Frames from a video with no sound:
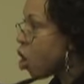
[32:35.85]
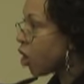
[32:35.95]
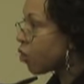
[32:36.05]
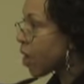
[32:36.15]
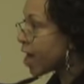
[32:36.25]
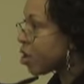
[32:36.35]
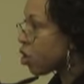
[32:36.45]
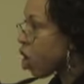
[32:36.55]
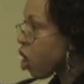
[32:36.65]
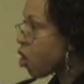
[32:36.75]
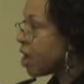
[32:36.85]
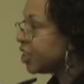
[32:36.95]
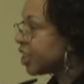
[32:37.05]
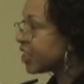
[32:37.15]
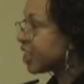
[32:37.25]
on a radio call
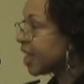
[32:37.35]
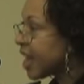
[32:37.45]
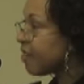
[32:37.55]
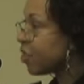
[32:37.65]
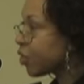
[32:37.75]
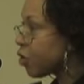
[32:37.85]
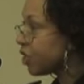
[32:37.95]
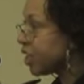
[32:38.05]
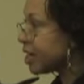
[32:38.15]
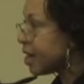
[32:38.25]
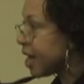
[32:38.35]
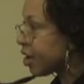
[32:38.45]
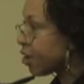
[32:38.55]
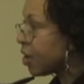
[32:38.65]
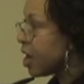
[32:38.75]
just at 1113
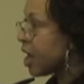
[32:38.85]
nigger,